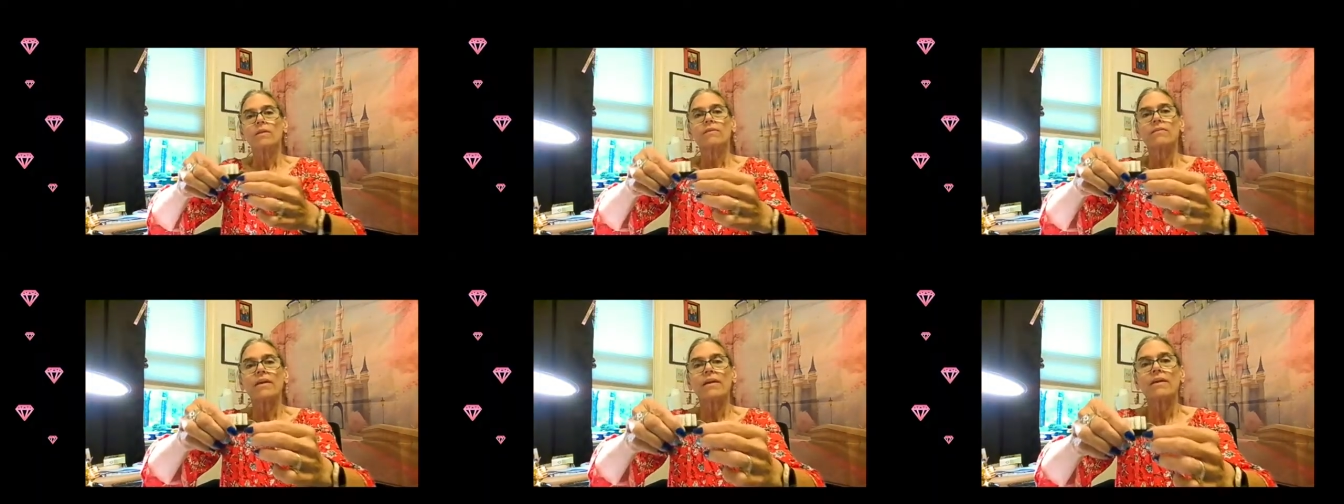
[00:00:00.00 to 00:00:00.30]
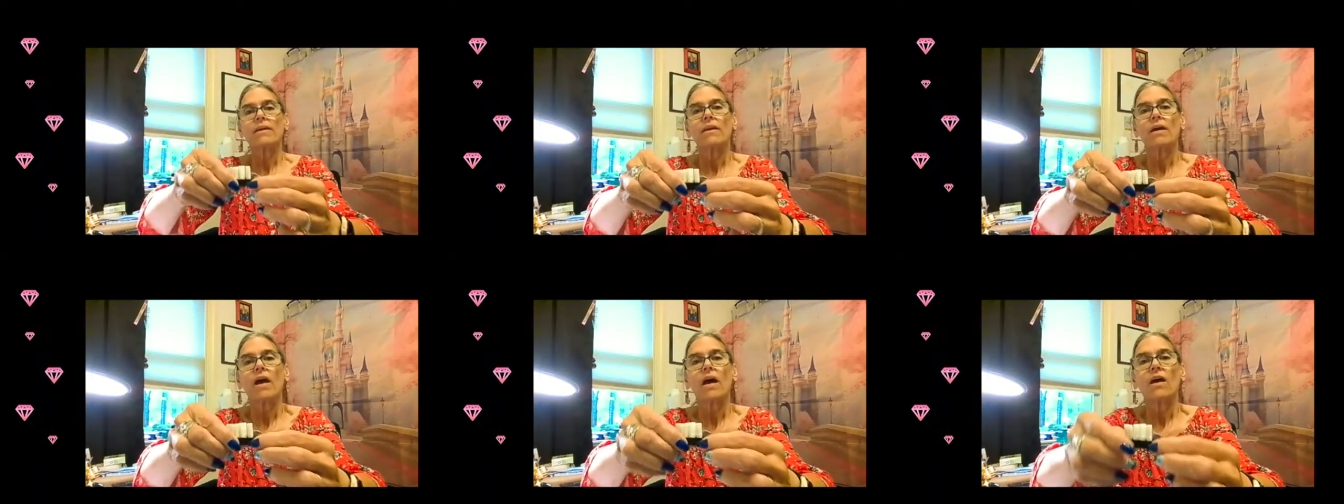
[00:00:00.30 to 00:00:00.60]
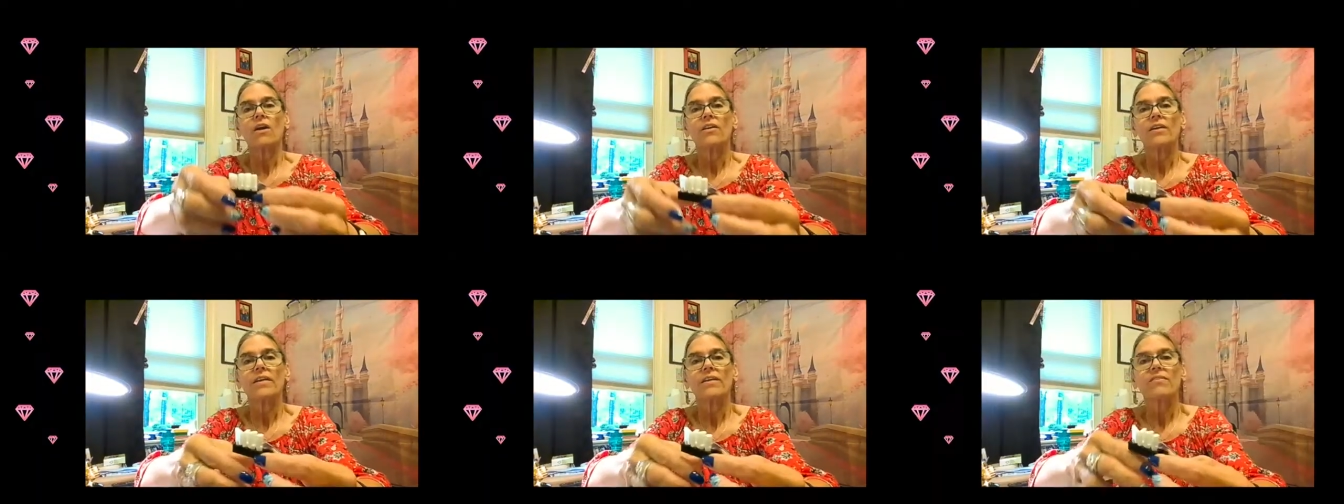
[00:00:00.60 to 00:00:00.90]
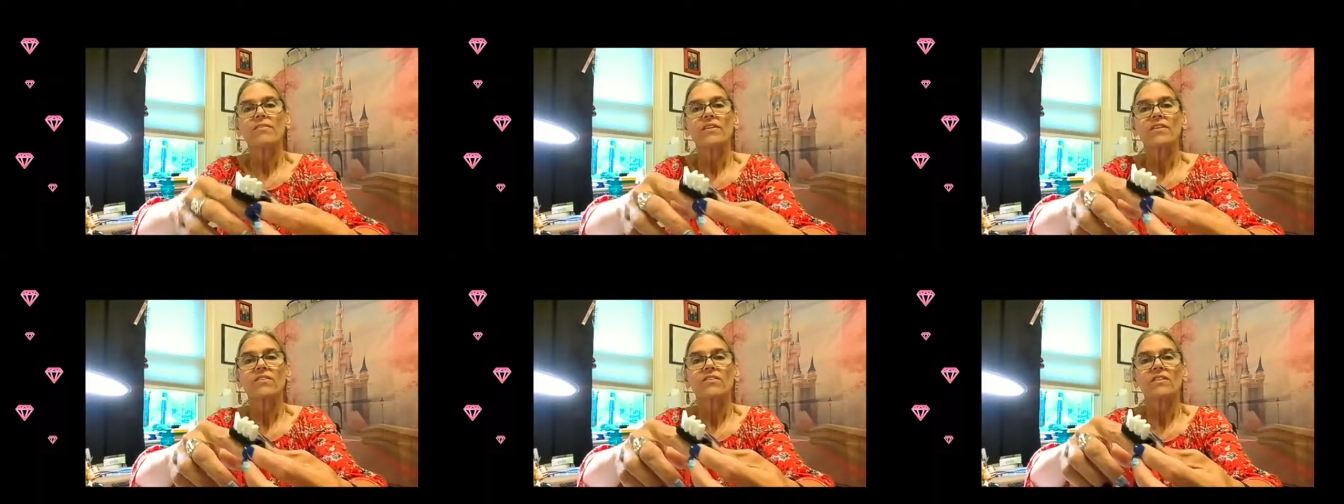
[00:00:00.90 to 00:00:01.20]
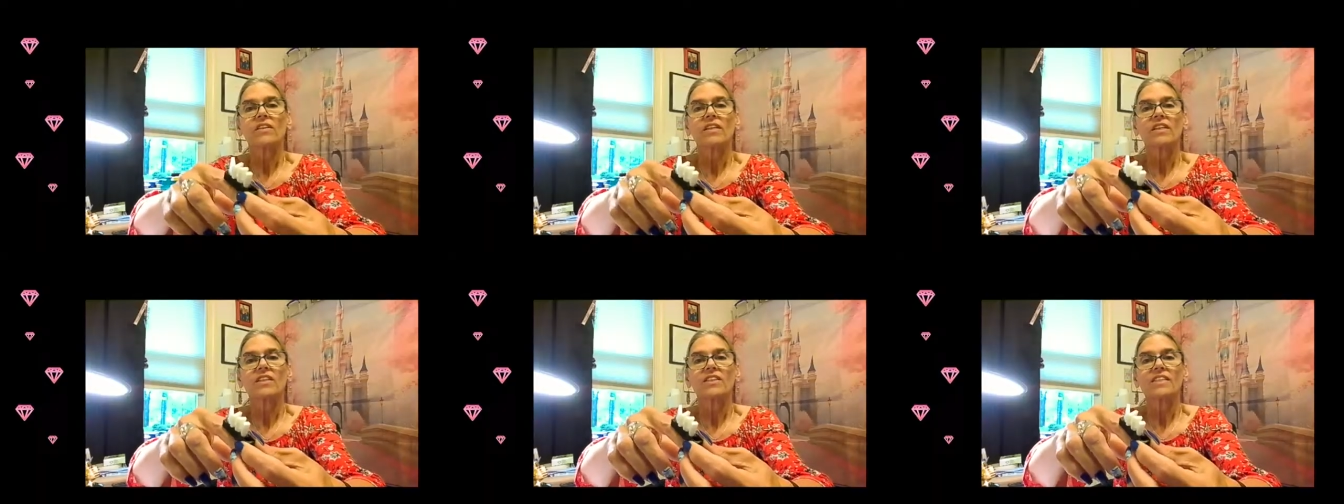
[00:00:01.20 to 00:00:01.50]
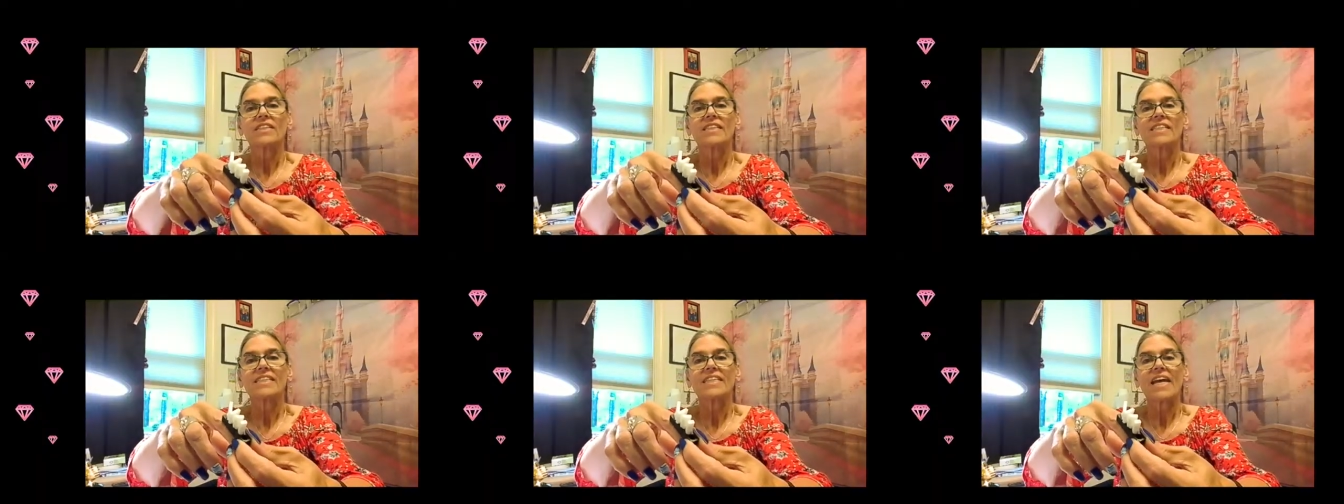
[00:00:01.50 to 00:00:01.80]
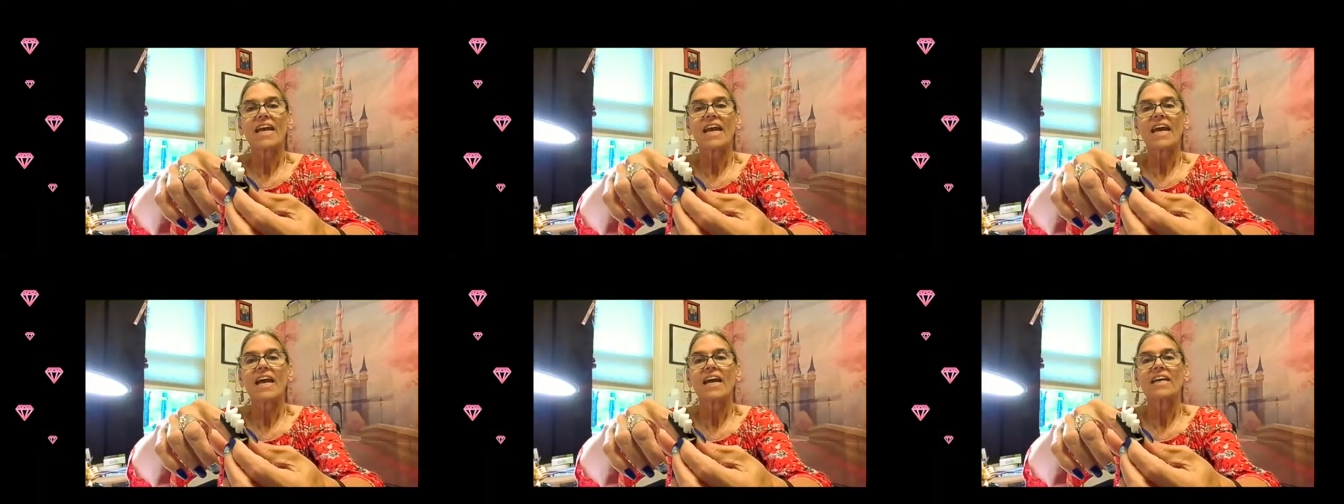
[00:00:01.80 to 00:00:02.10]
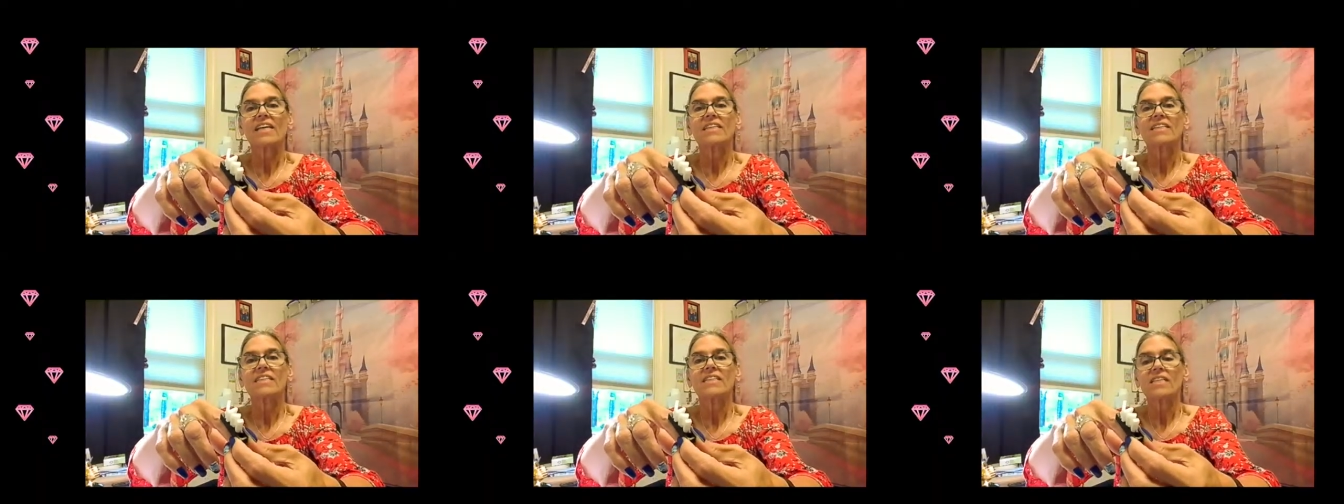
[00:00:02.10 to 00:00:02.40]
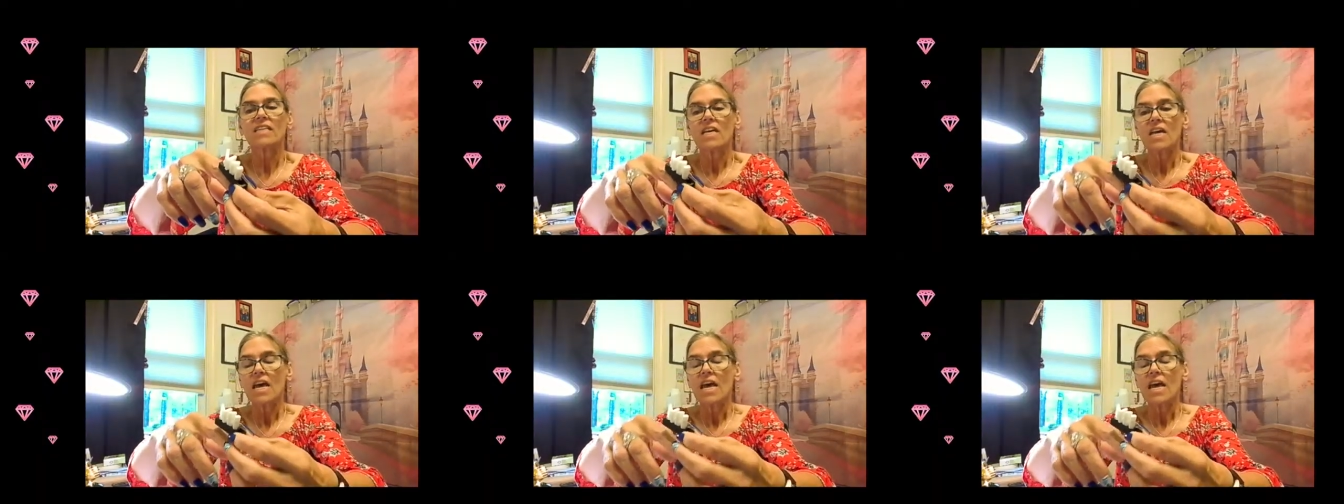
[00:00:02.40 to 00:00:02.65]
They are in this little stand.